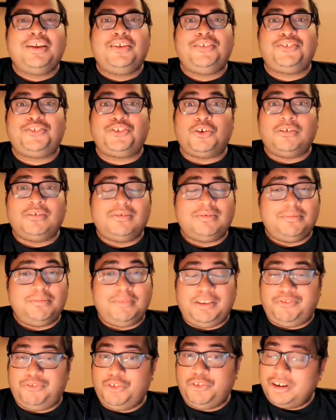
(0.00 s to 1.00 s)
So
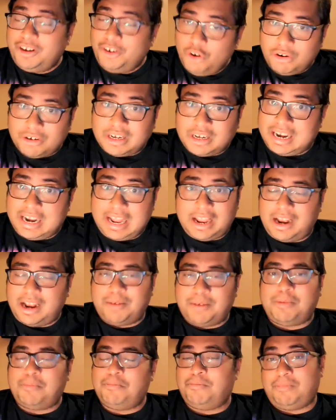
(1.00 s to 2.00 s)
if you had looked, and
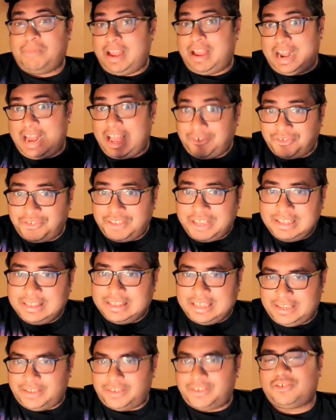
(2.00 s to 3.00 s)
I've seen
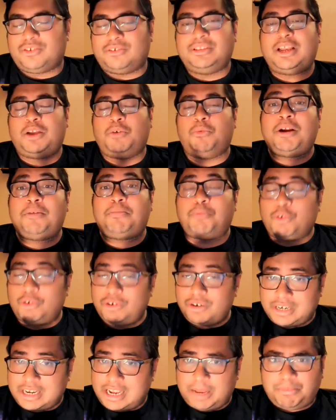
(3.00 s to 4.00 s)
these, so there were
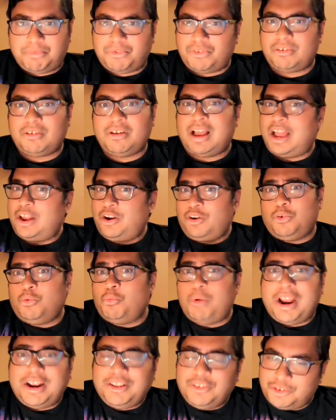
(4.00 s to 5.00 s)
prototypes. I don't know
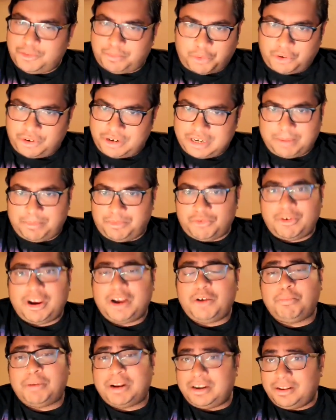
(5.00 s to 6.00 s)
where those prototypes
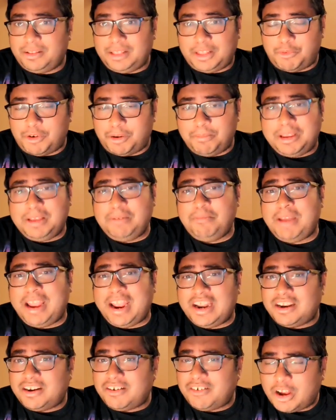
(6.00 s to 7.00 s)
were, but they were being
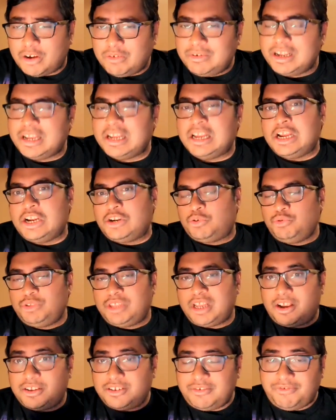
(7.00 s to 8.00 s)
made around
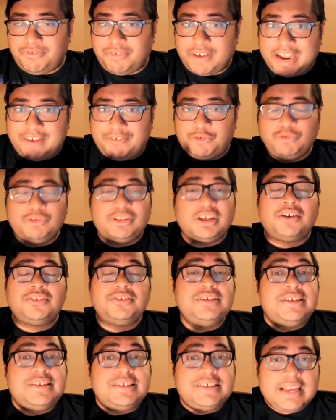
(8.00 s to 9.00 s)
2005,
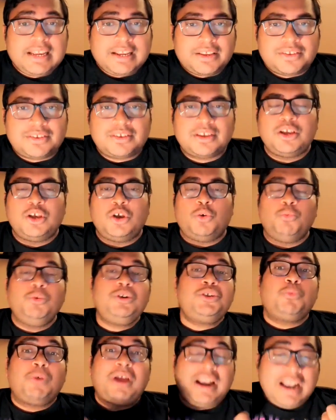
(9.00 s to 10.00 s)
2006,
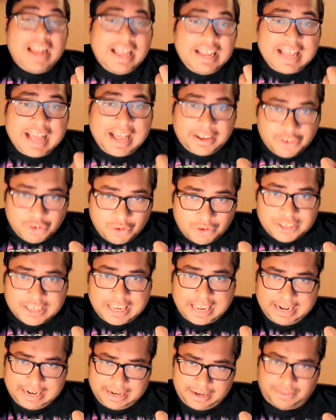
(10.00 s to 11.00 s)
which were like
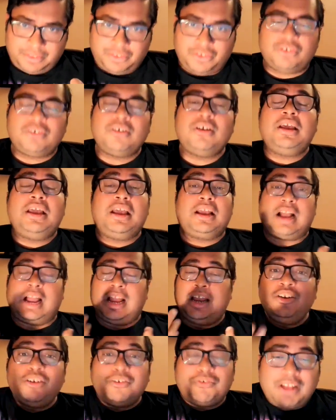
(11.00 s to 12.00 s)
exoskeletons,
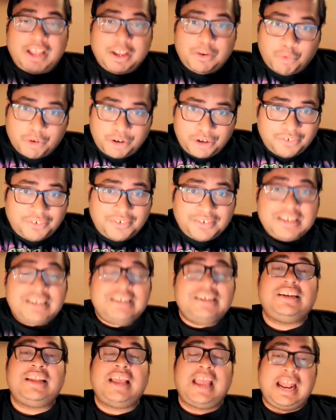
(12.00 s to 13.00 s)
kind of like what you'd
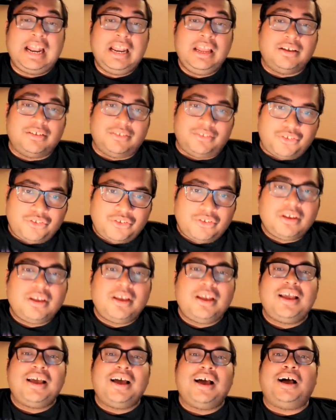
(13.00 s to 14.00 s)
seen in Aliens
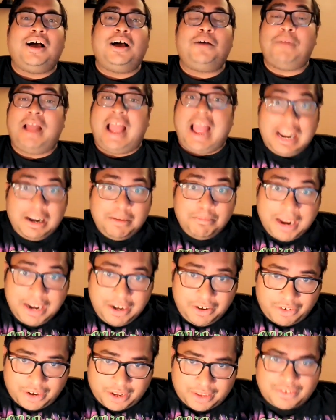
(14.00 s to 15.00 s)
and
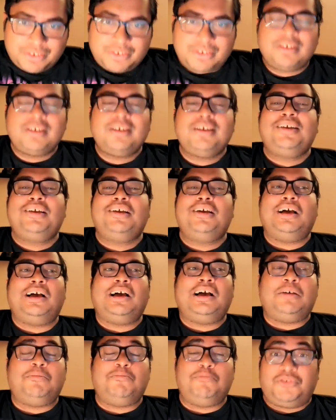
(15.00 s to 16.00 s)
Matrix.
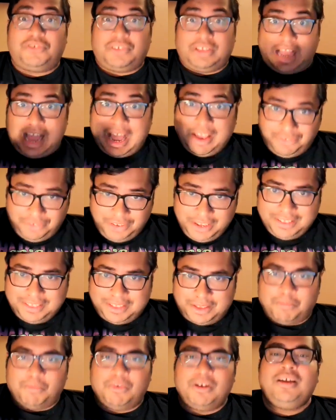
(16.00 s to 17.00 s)
I've seen
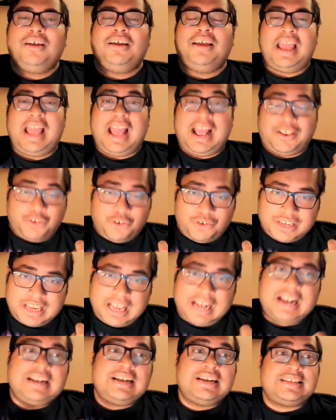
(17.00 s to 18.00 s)
them,
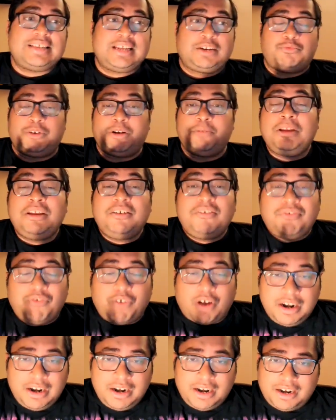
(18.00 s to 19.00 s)
exoskeletons that were being
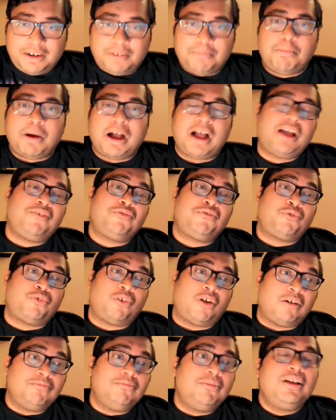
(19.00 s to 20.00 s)
funded
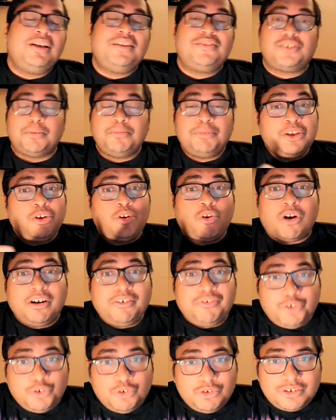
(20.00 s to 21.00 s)
from something
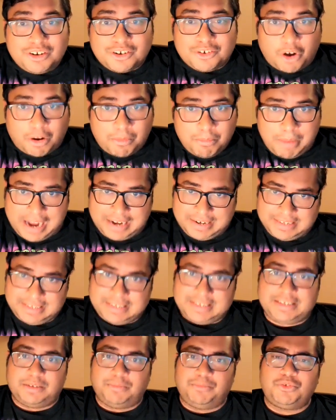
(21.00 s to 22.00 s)
called Future Combat
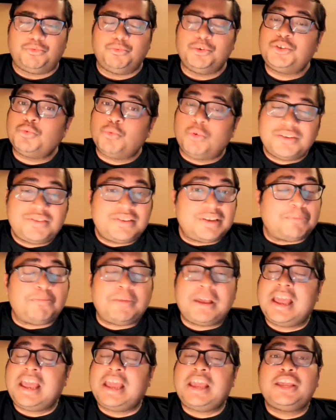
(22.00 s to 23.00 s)
Systems, which was a
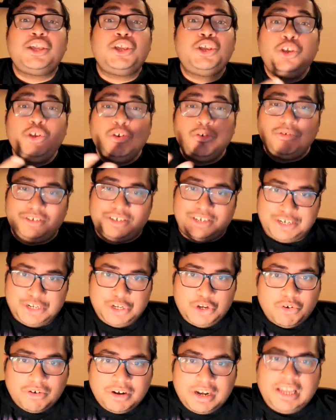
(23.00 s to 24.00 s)
huge
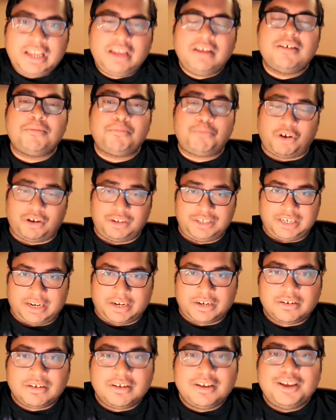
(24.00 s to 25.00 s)
DoD
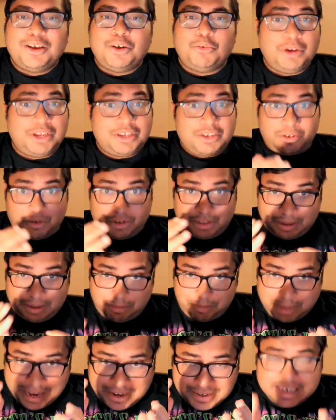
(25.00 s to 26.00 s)
project, which the
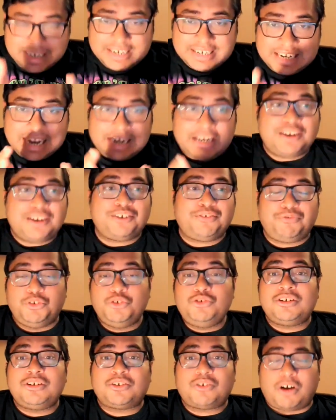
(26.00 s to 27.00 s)
basic tenet of
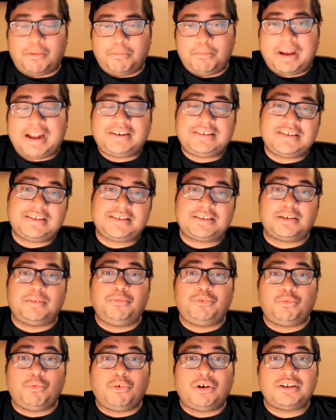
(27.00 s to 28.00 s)
Future Combat
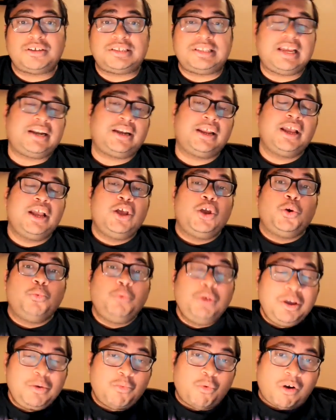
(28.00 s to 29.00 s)
Systems was that
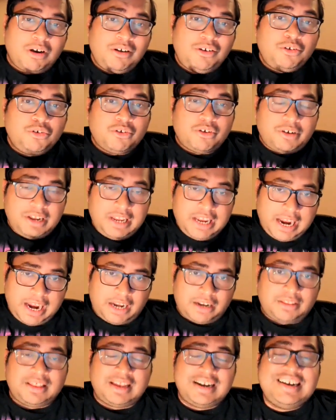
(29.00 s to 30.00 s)
we want to
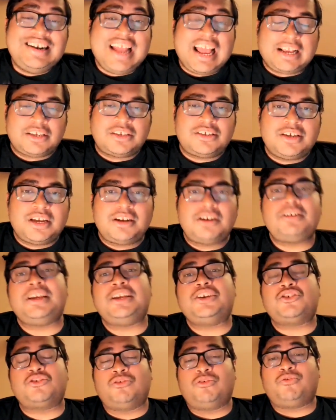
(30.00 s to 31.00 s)
create the next
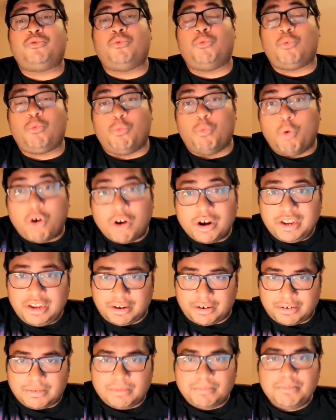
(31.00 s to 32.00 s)
generation of
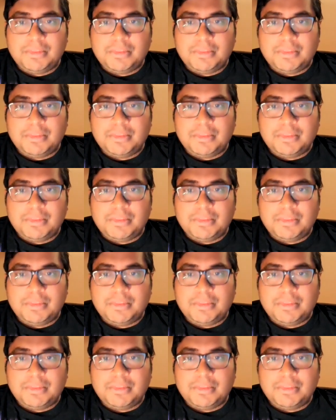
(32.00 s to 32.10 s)
warrior.